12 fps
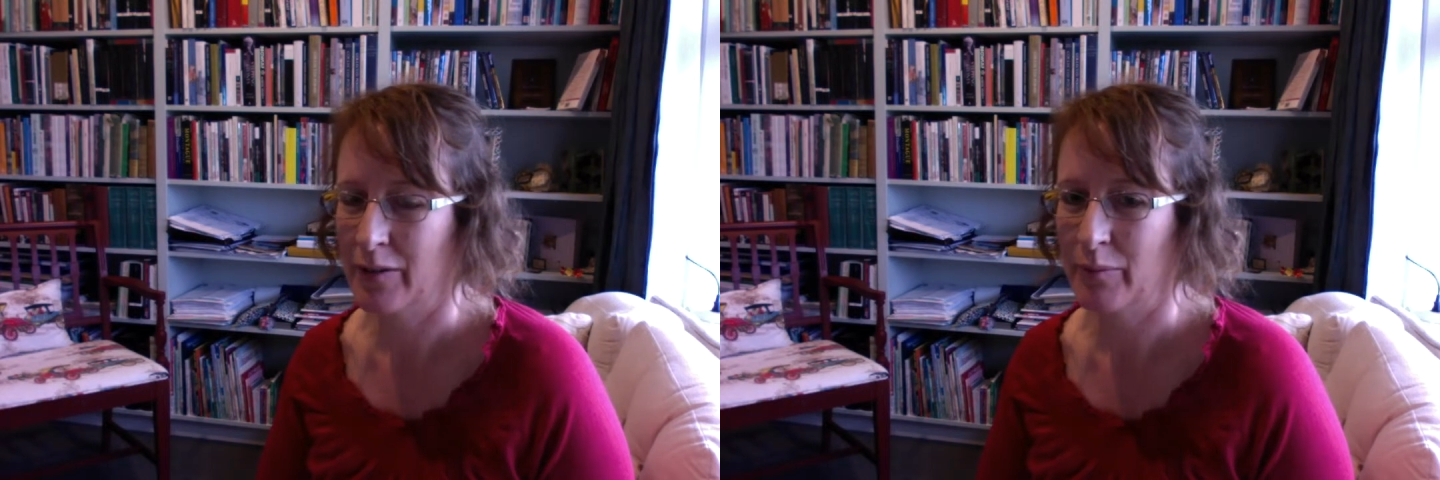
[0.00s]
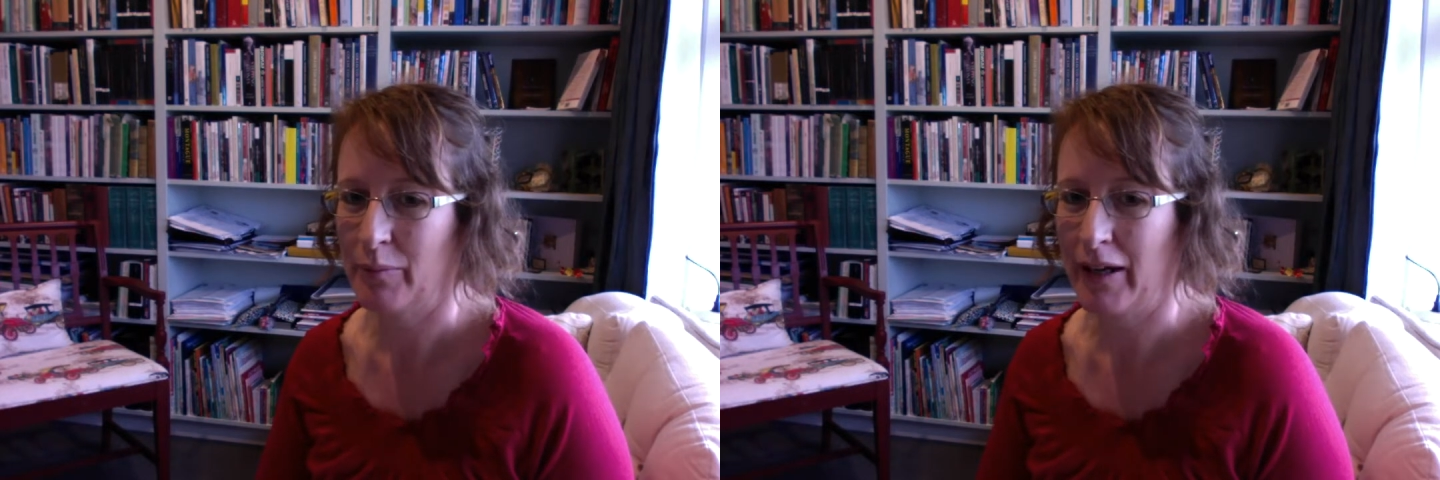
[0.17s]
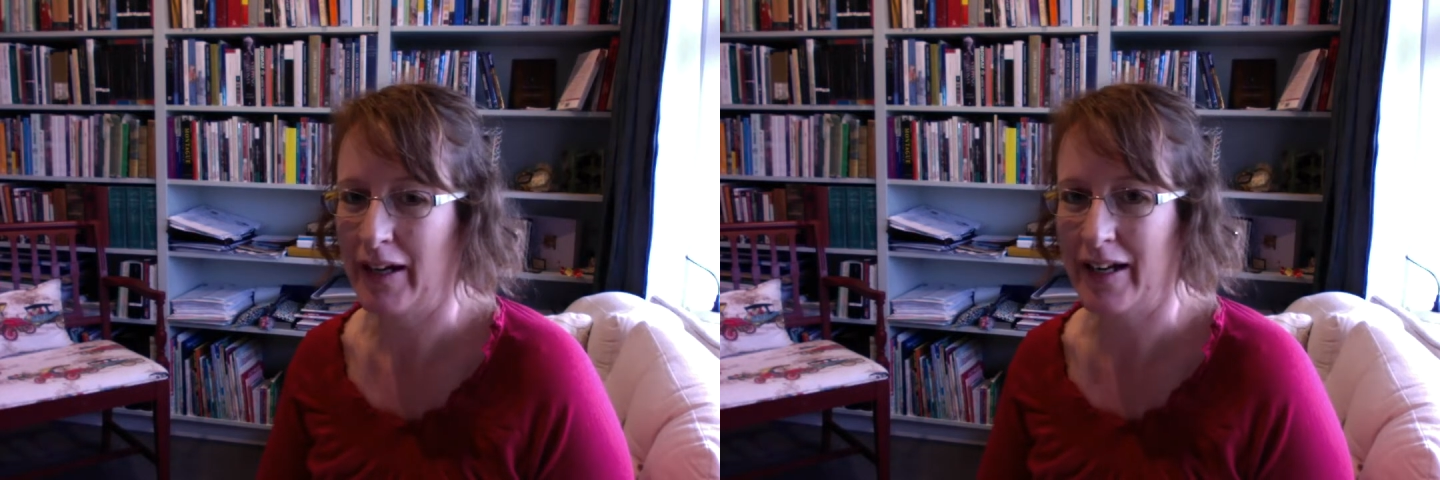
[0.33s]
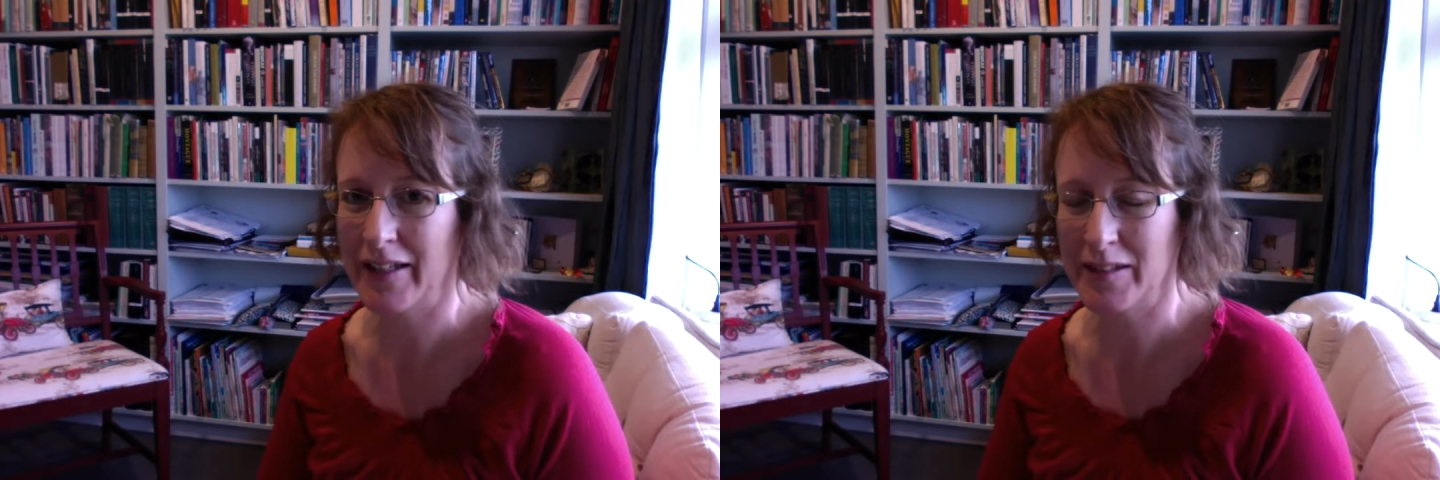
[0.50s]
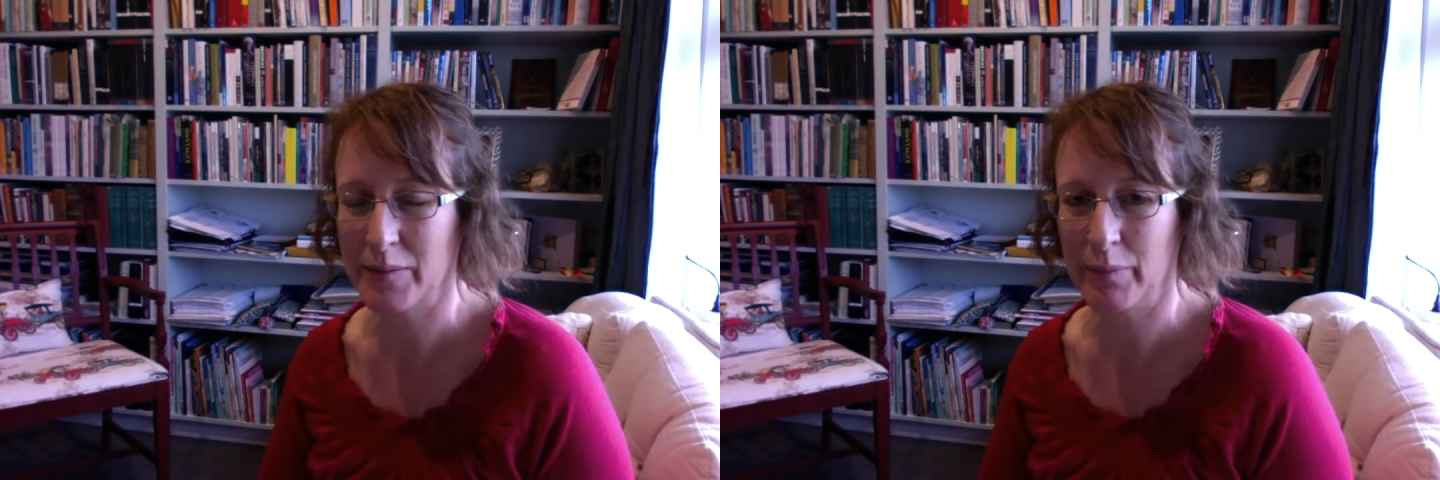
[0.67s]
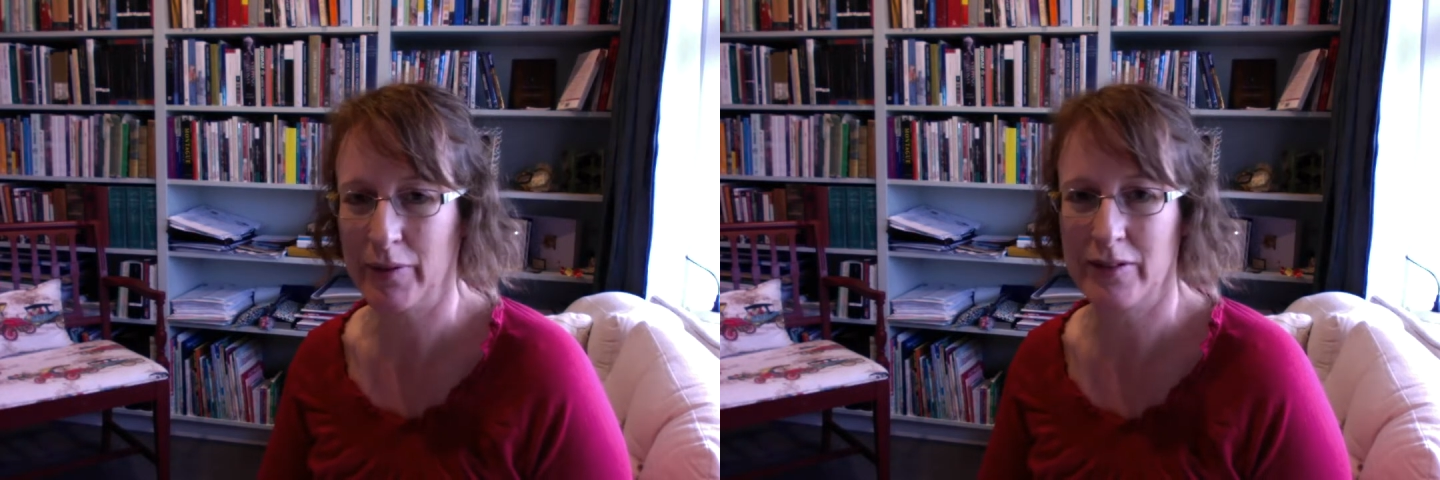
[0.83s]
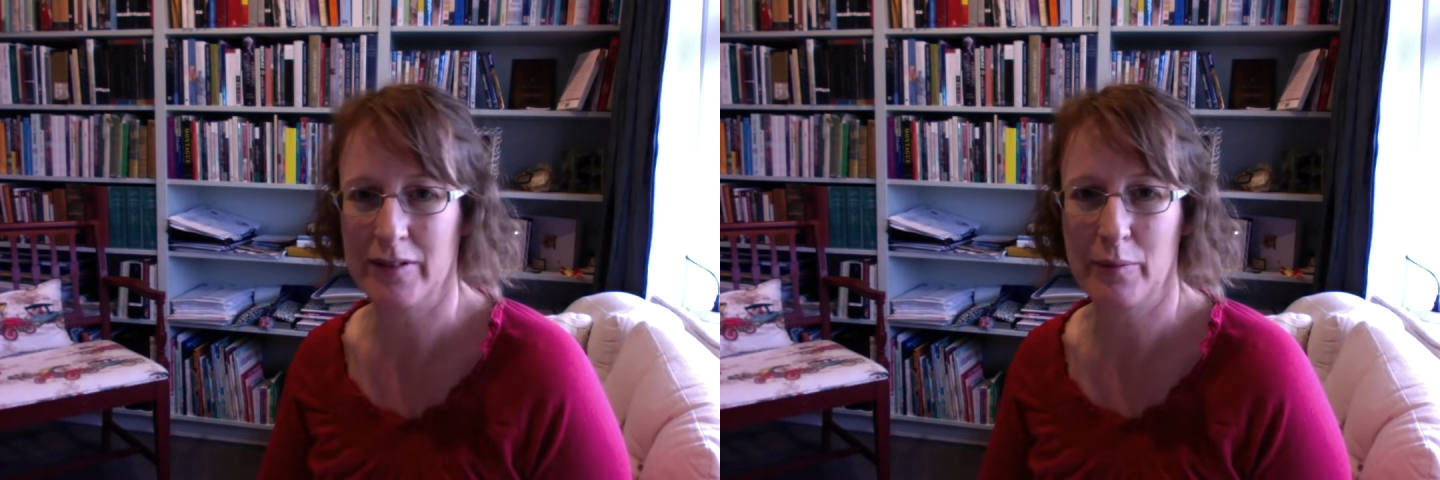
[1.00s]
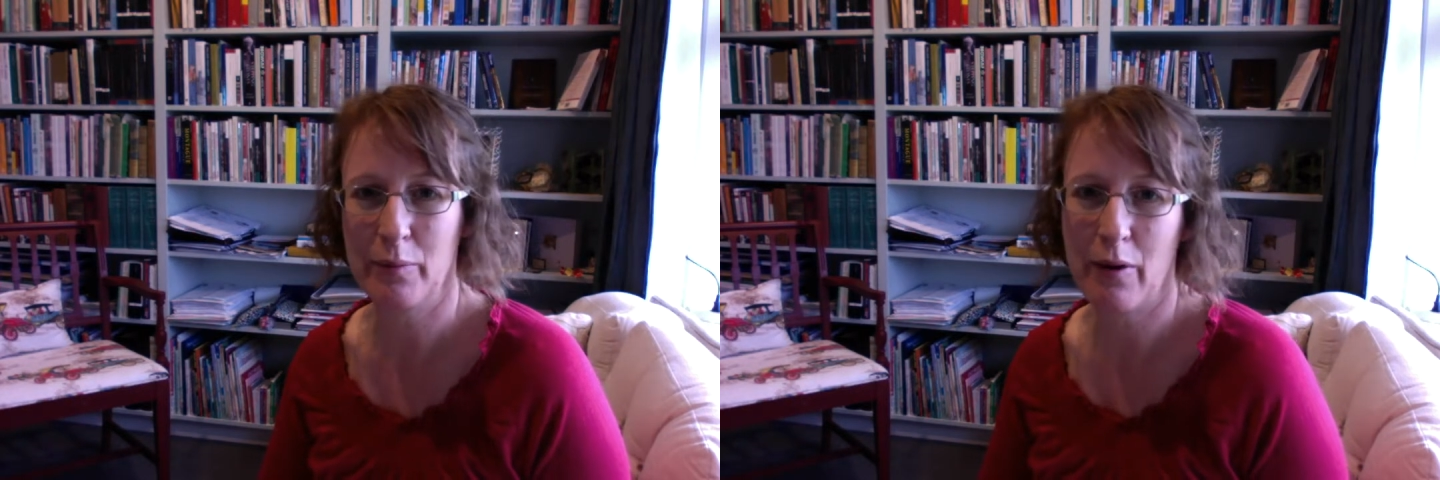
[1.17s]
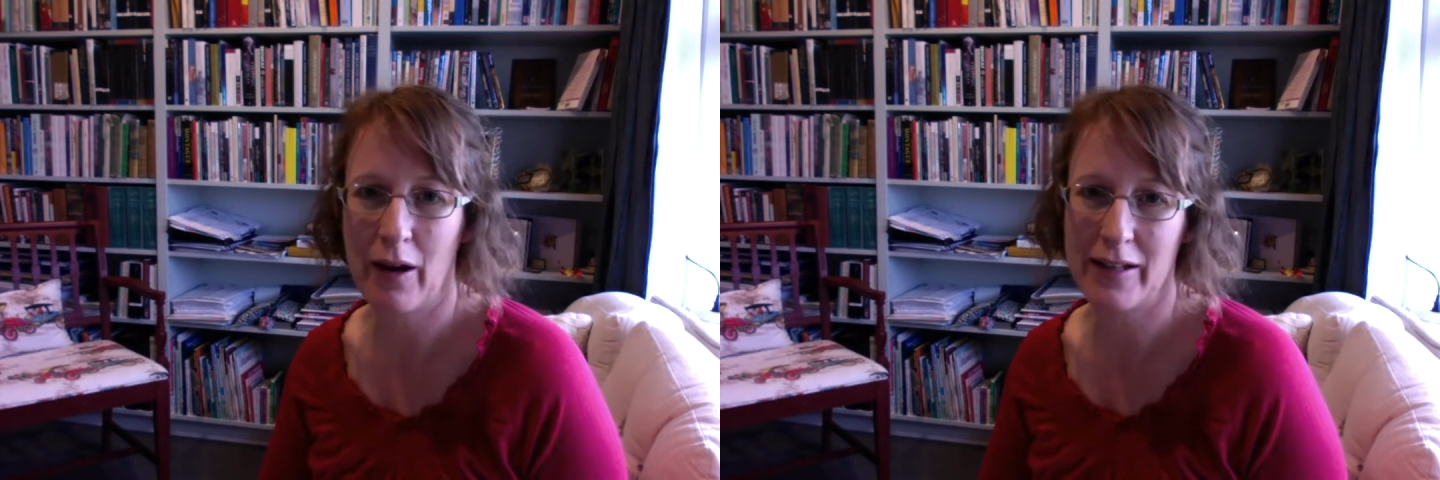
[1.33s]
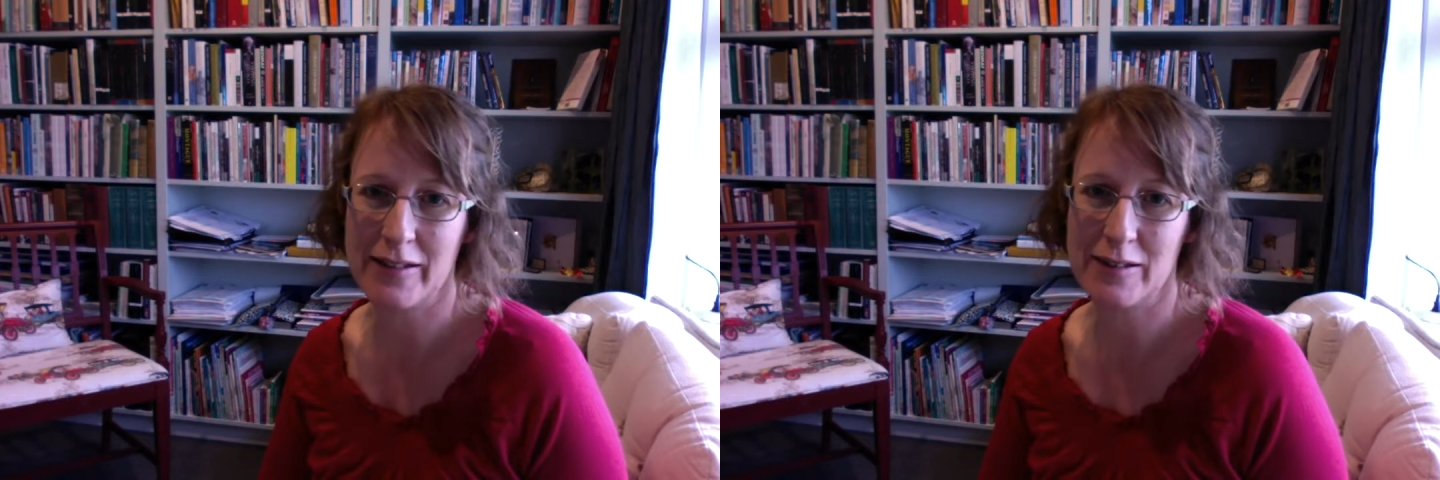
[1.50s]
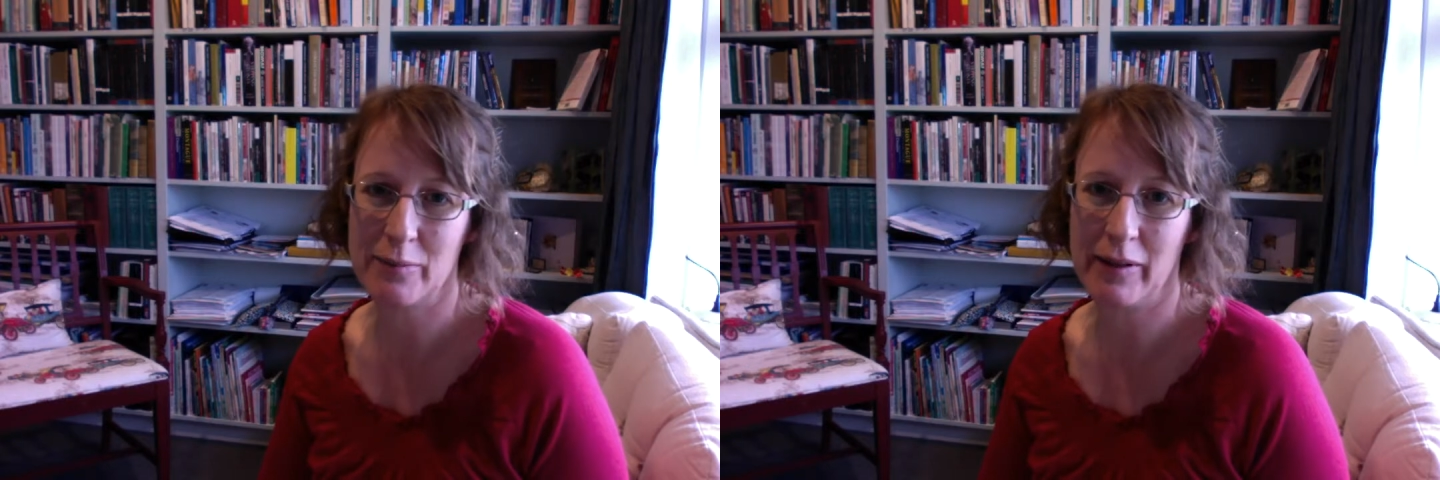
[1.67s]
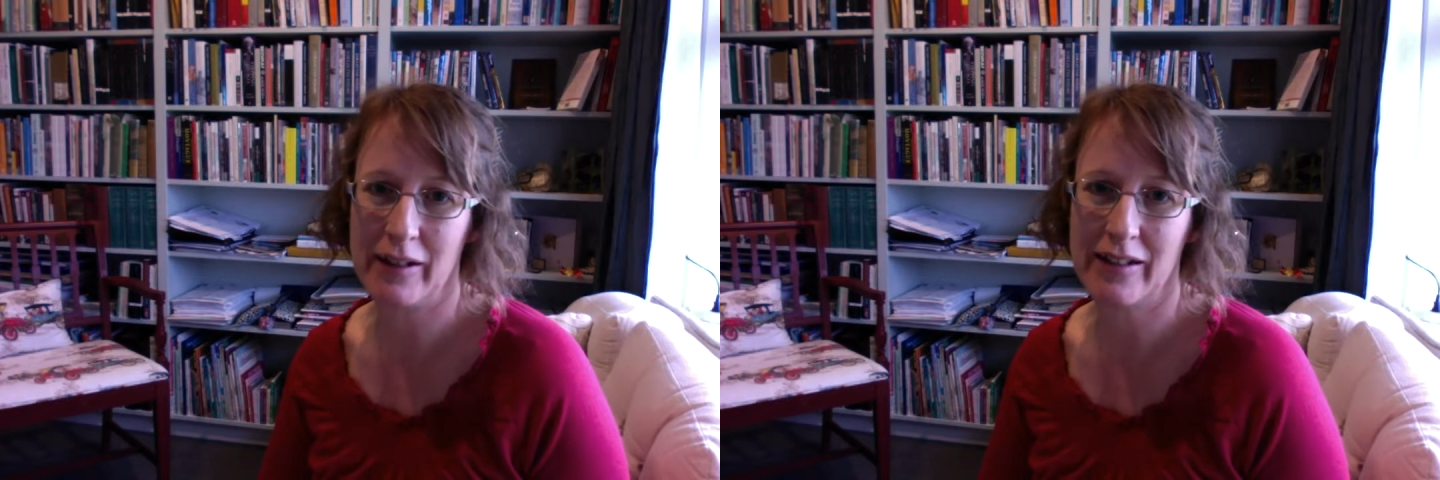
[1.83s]
my husband
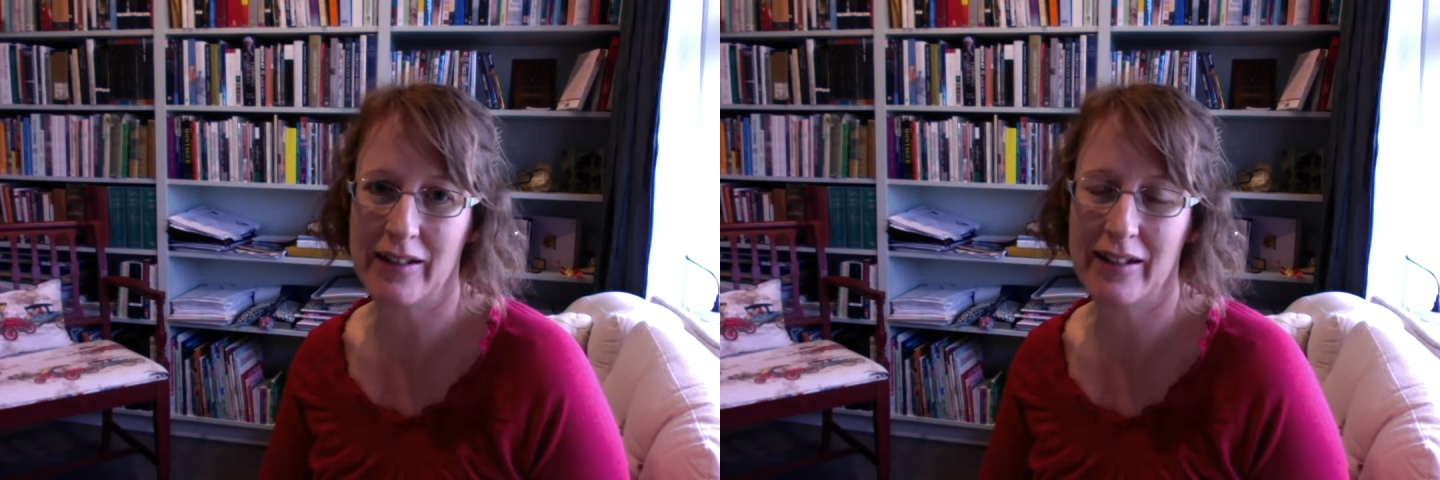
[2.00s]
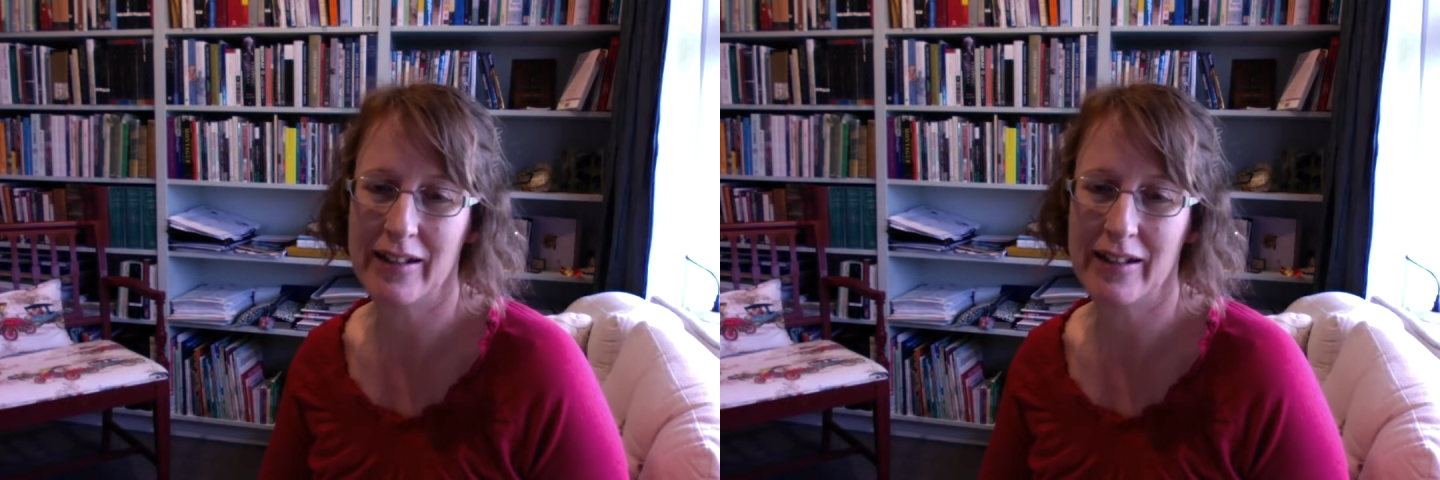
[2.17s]
surprised me.